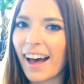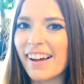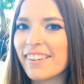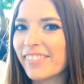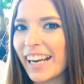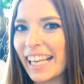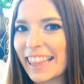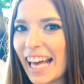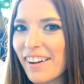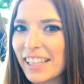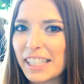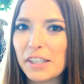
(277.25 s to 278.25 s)
Alright,
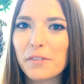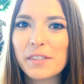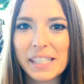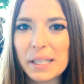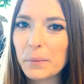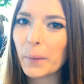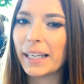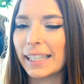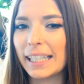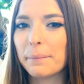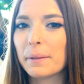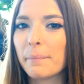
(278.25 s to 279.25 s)
now that you've seen what I
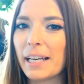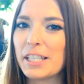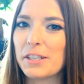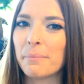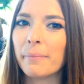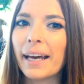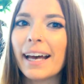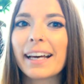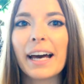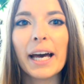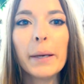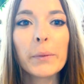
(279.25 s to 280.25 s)
keep in my gym bag,
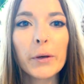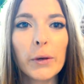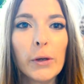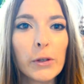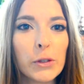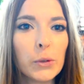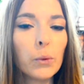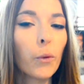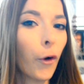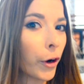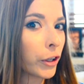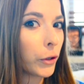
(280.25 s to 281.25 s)
I'm going to
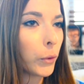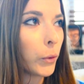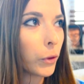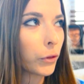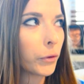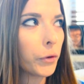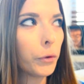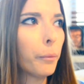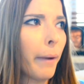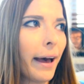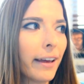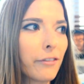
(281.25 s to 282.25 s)
walk you through
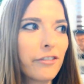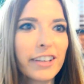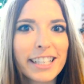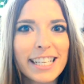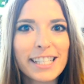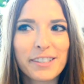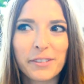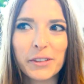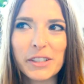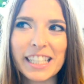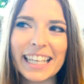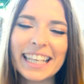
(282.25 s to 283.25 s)
my fitness
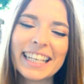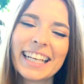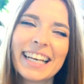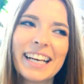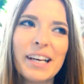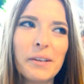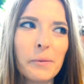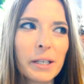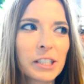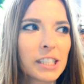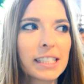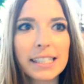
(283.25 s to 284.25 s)
routine,
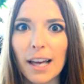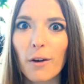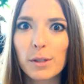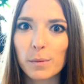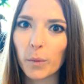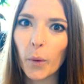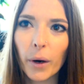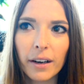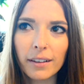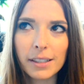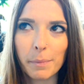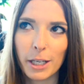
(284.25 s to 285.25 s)
which sounds
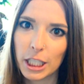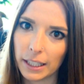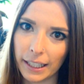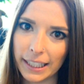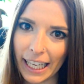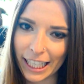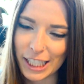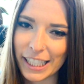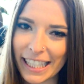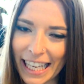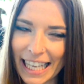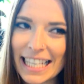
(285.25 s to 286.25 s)
more special than it
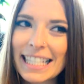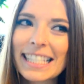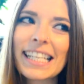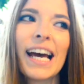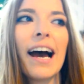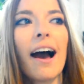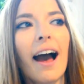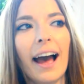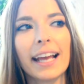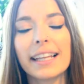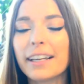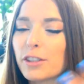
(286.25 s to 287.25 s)
actually is.
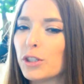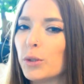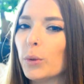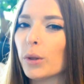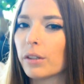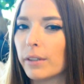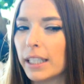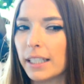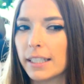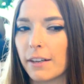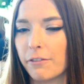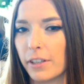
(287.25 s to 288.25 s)
I like to do 3
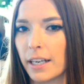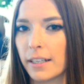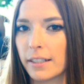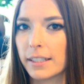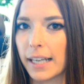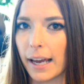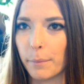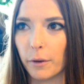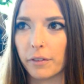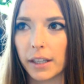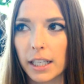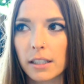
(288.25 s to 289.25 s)
different type
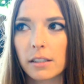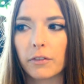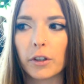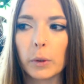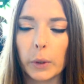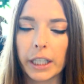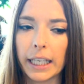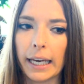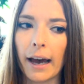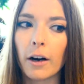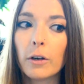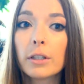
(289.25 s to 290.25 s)
of things for working
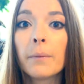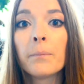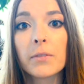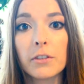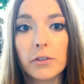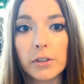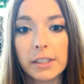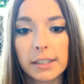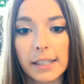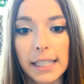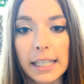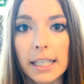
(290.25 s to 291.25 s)
out. The first
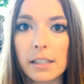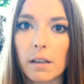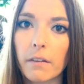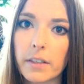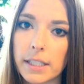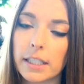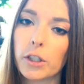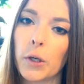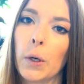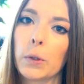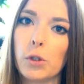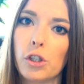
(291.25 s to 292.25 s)
thing is obviously
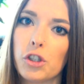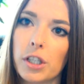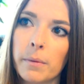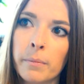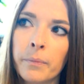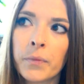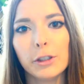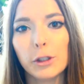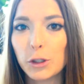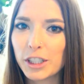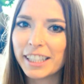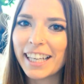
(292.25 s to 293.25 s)
going to the gym.
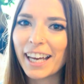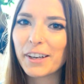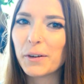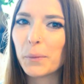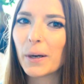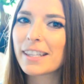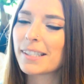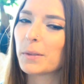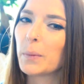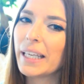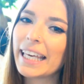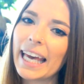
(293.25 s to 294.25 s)
Usually I go once a
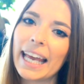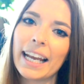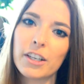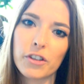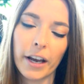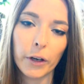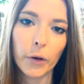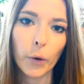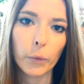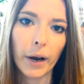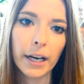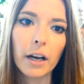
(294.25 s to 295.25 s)
week and I try to
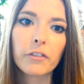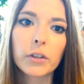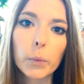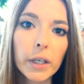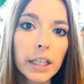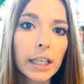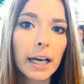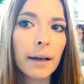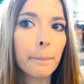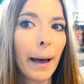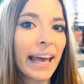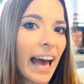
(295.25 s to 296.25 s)
go right after work.
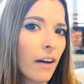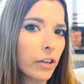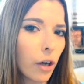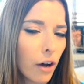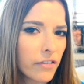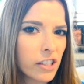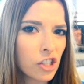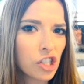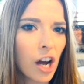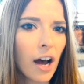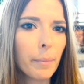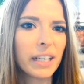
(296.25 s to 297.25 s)
I have an office
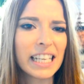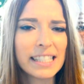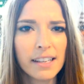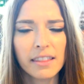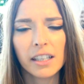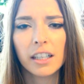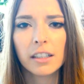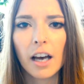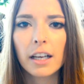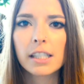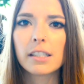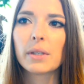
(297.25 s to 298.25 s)
job and I sit there a
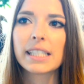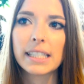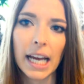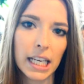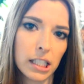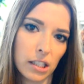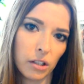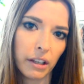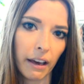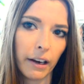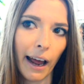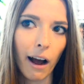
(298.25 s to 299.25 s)
lot, so it's nice to
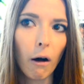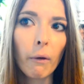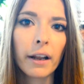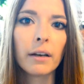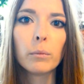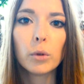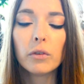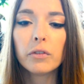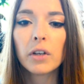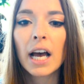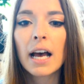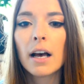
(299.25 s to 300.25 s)
get out and move.
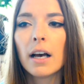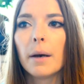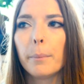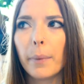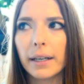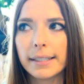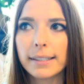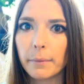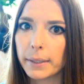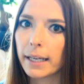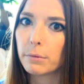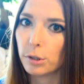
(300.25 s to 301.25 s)
But
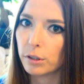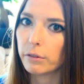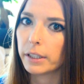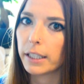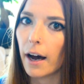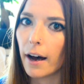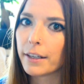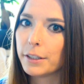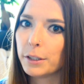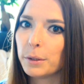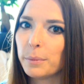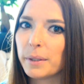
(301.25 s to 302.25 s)
sometimes it's really hard
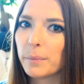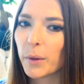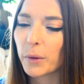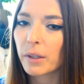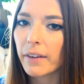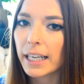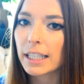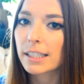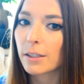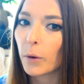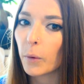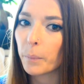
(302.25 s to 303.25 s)
to be motivated.
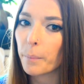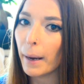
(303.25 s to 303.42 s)
So